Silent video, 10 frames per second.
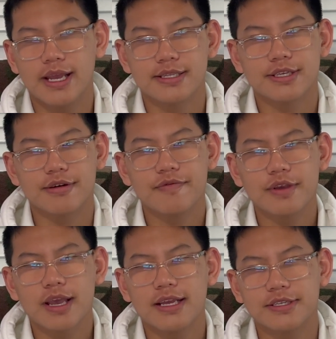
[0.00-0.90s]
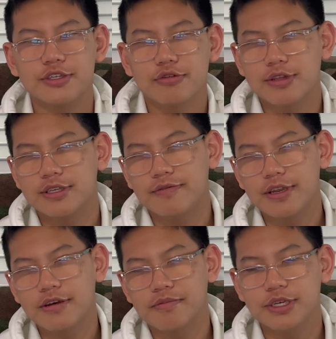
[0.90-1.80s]
And so if you guys enjoyed this
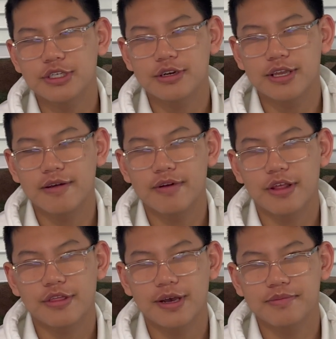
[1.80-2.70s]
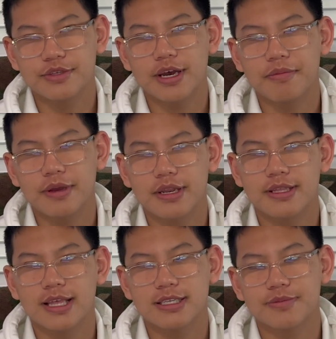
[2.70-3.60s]
video, be sure to give it a thumbs up and hit
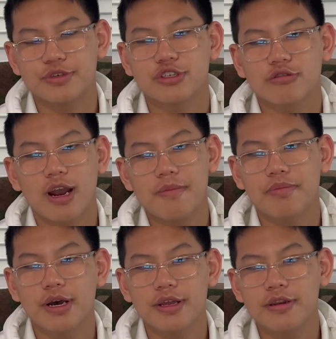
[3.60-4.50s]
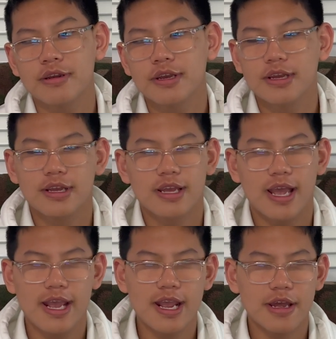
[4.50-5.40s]
that subscribe button.
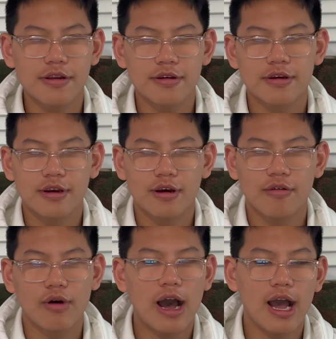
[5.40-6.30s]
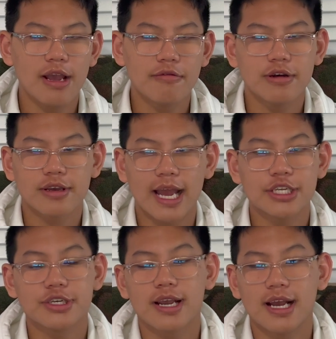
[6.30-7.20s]
And I will catch
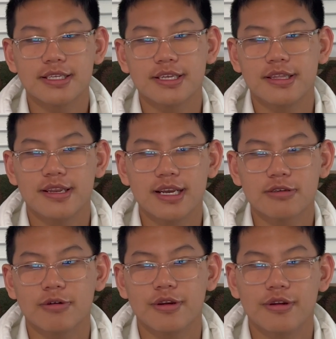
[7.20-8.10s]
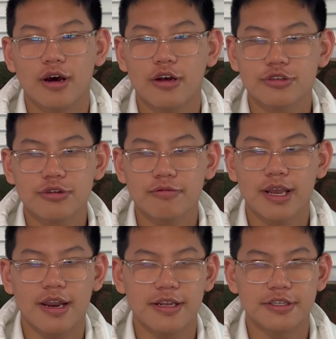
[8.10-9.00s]
you guys in the next one. Also, we
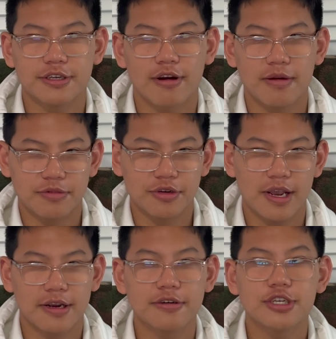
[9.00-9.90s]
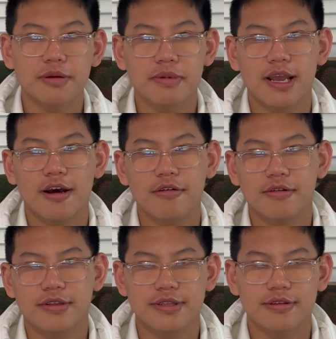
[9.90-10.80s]
got an Instagram. So yeah, go check me out.
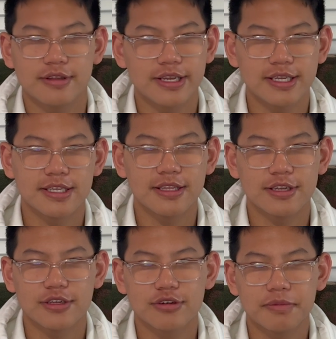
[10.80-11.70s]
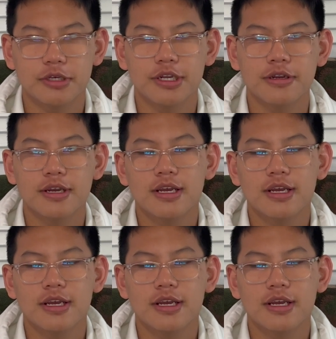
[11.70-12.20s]
Link is in the description.